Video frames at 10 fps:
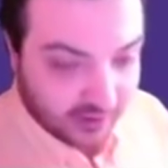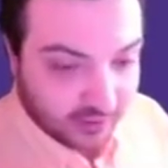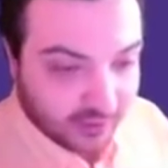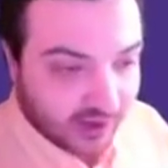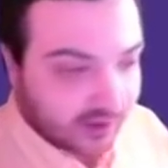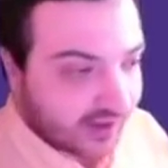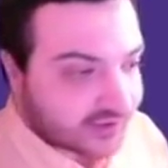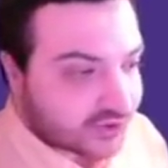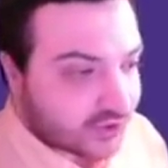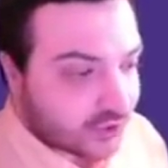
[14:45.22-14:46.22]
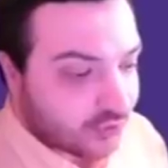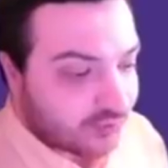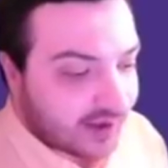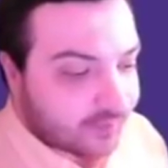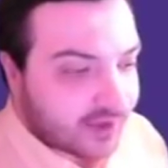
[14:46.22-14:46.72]
Well, that's true.
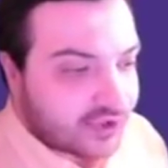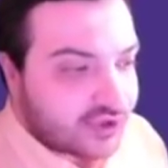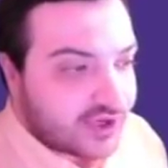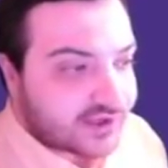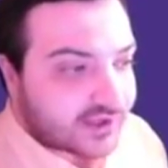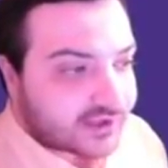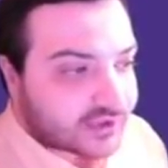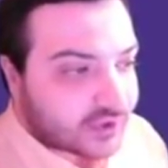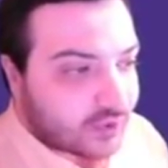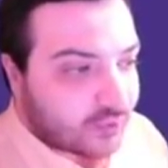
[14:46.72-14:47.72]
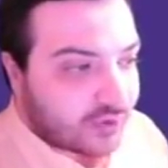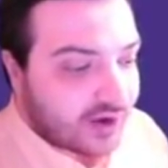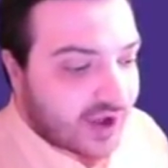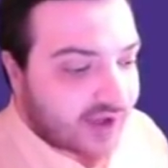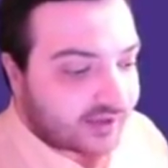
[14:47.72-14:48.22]
Black played g6,
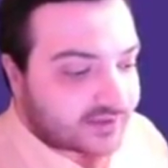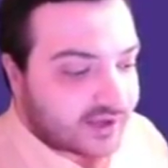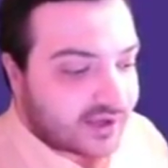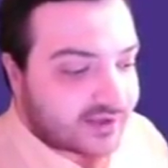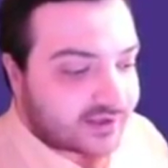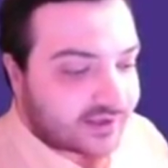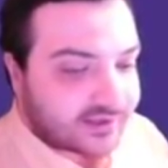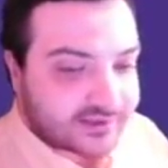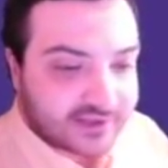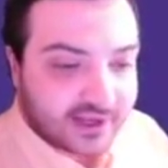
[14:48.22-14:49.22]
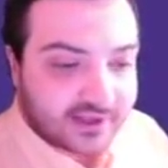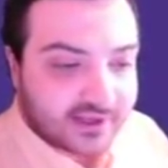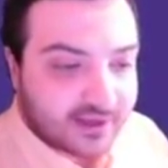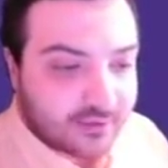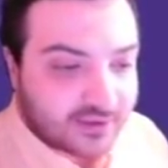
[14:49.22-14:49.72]
knight takes to d6, and
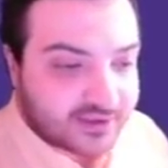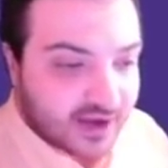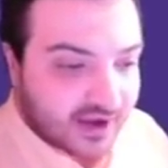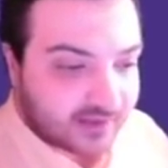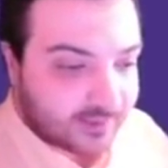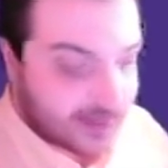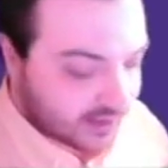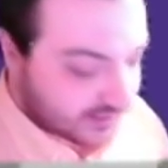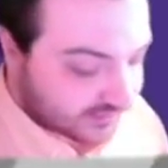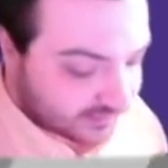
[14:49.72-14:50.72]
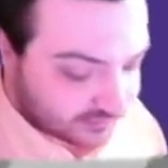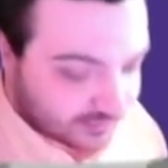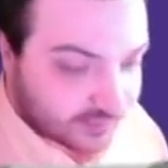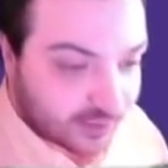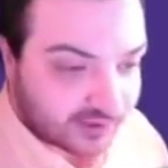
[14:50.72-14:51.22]
then he resigned because,
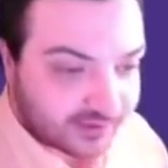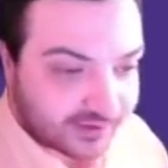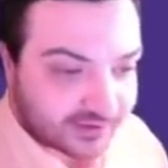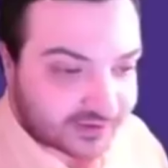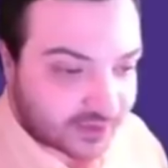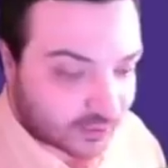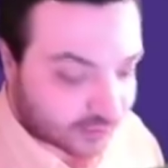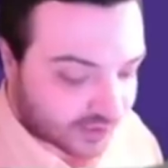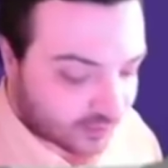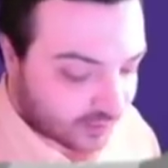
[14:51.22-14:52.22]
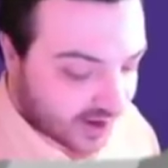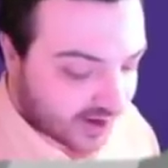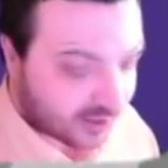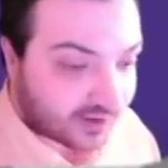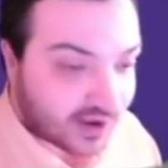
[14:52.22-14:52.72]
well, there's no real
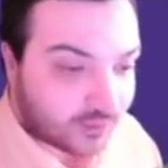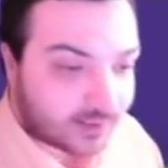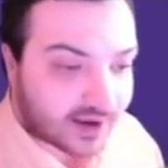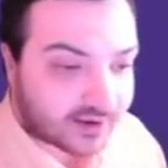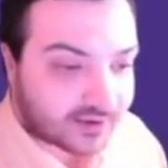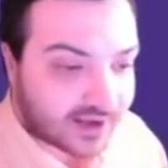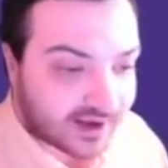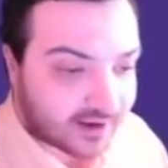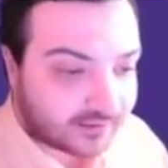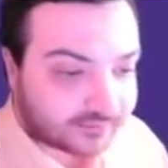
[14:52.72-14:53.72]
way on how Black could get out.